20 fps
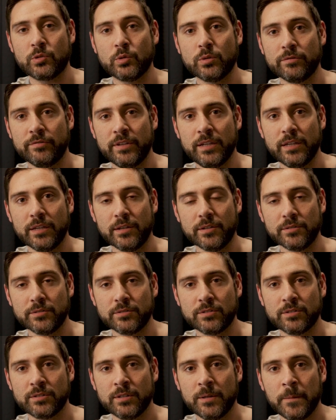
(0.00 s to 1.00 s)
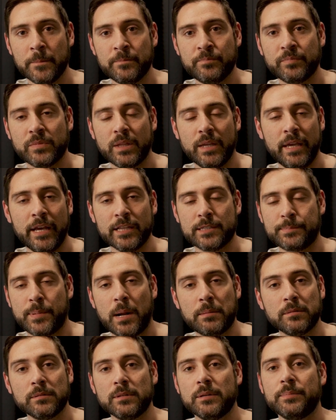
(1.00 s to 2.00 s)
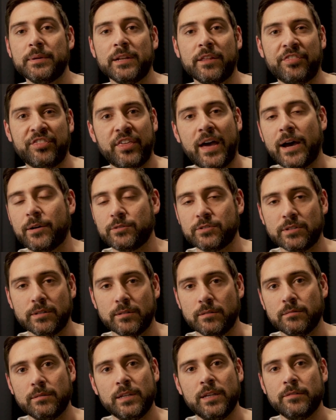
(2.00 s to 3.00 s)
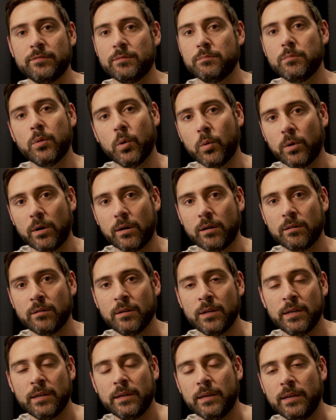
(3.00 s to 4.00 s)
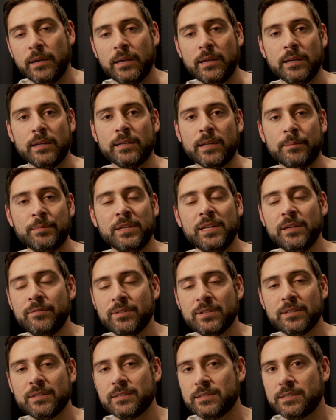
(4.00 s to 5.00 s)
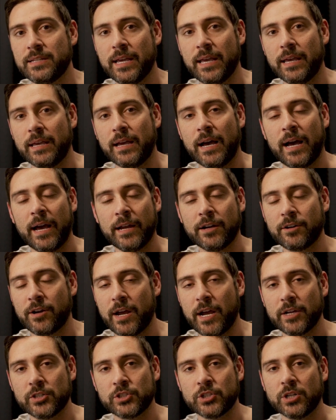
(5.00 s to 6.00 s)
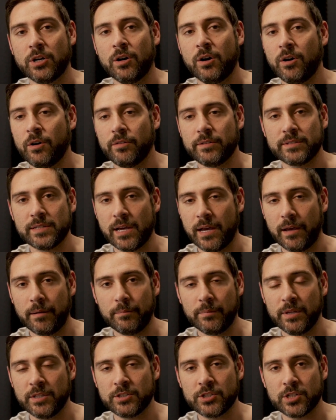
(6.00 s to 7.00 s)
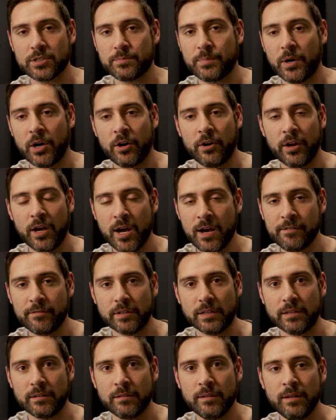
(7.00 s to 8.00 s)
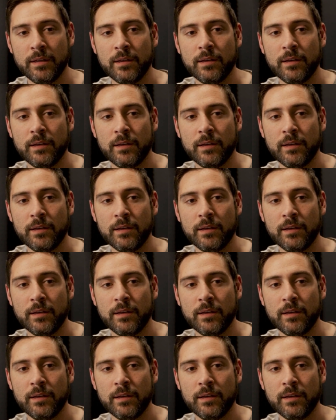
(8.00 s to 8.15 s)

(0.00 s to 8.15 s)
cool videos, it's probably been 1,000, even more. And I mean, even to this day, I crash all the time. It's just part of it.